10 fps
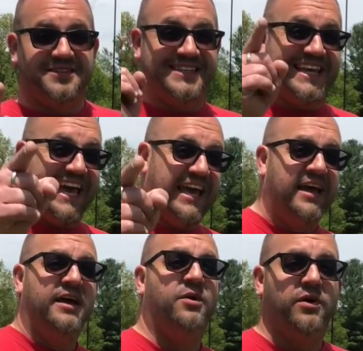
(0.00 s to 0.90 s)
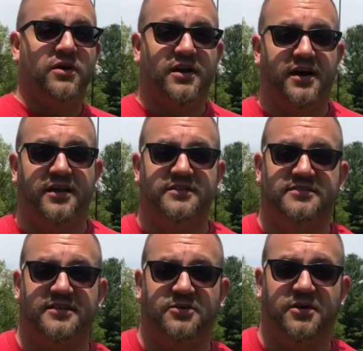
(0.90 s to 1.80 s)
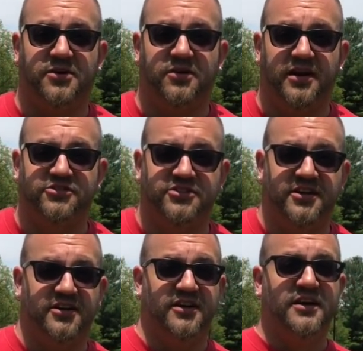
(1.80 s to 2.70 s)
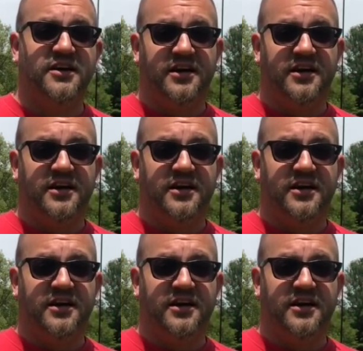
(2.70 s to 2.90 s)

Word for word: Today we are at Highland State Recreation Area